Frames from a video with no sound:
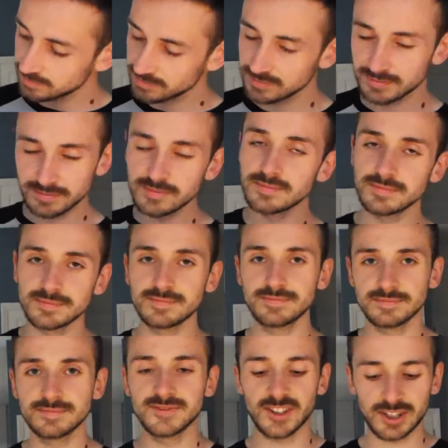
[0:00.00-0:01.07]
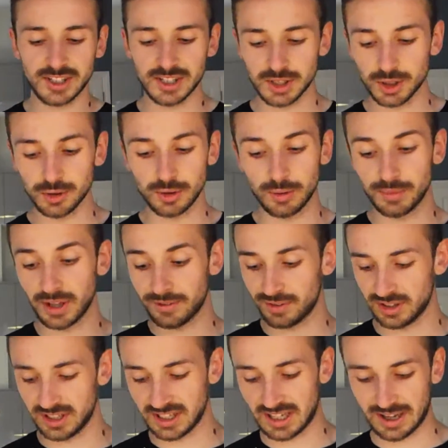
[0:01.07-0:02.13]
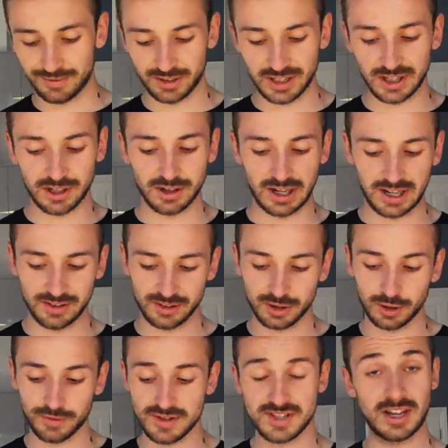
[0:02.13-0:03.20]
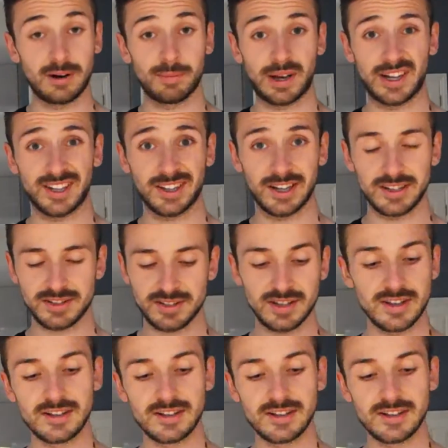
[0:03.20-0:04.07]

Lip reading: Fucking cool. I'm definitely going to have a go at the coffee stout pancakes.